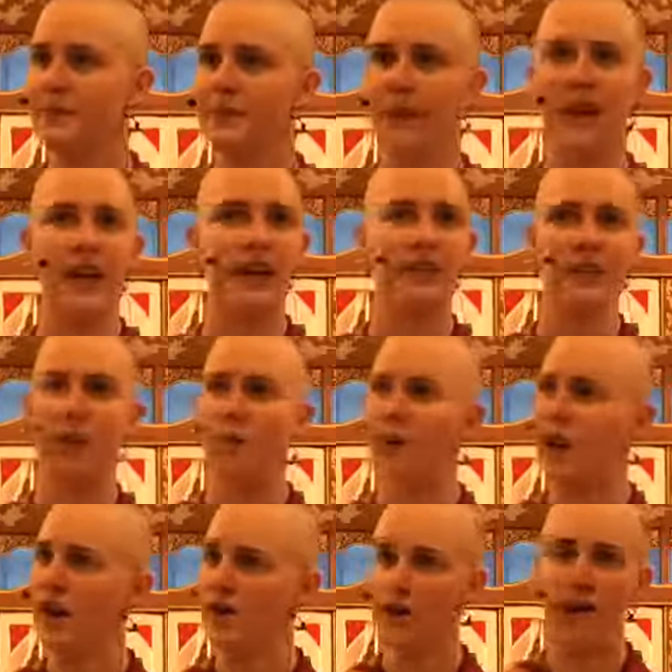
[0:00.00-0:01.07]
Yeah, that
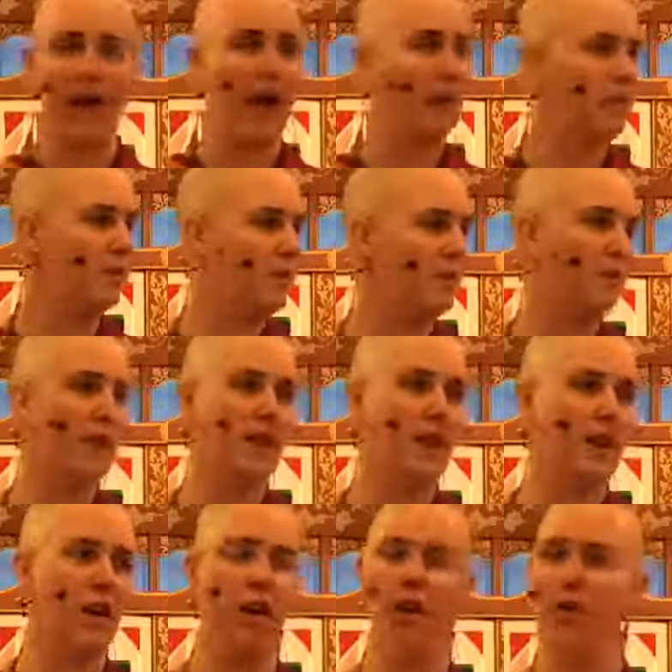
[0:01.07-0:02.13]
whatever you happen to be
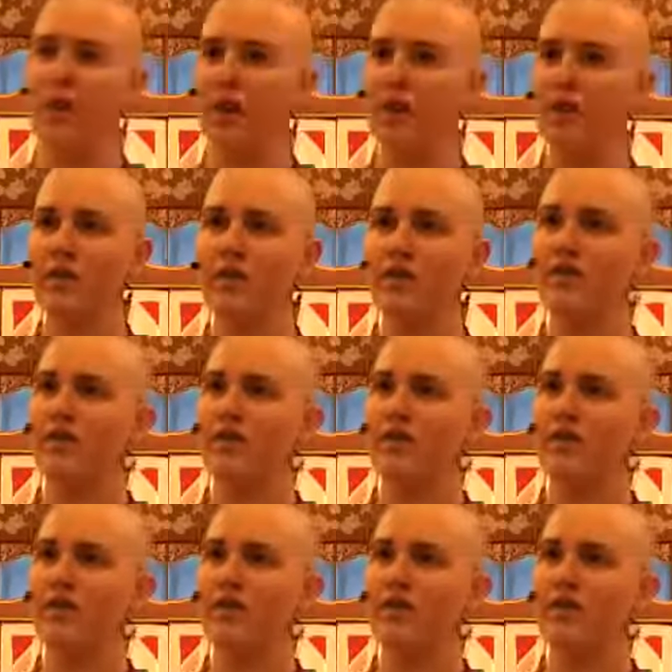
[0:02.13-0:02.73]
getting on with,